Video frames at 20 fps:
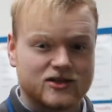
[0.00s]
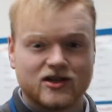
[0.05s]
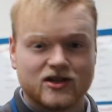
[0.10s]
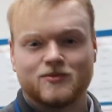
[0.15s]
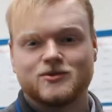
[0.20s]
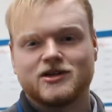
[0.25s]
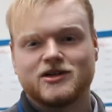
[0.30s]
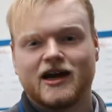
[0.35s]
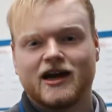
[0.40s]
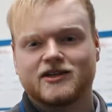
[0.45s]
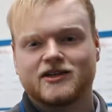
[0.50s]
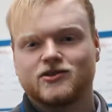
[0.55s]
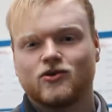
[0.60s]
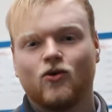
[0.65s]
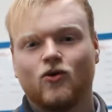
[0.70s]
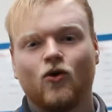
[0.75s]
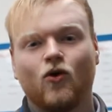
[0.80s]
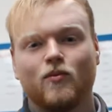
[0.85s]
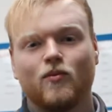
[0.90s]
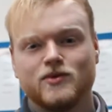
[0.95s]
the
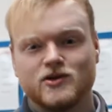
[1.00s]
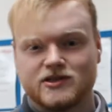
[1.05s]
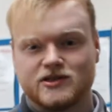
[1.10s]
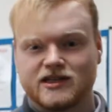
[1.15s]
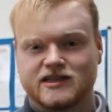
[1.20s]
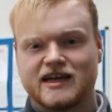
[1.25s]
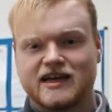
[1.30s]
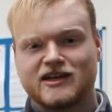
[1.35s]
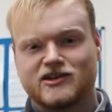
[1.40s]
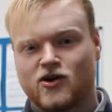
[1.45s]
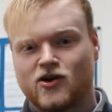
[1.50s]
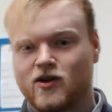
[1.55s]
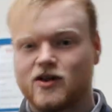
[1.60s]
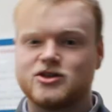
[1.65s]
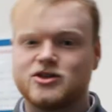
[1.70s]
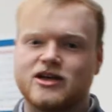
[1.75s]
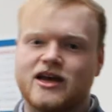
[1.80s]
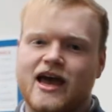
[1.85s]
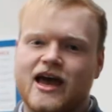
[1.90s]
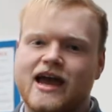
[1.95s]
subject, or music
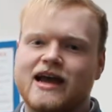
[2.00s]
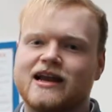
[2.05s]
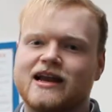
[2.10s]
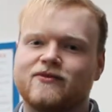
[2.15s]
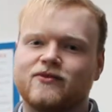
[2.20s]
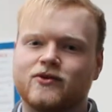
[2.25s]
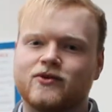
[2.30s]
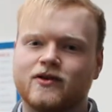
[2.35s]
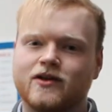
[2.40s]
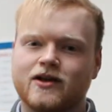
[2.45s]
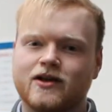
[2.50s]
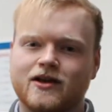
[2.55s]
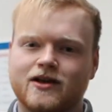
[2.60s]
technology at A level.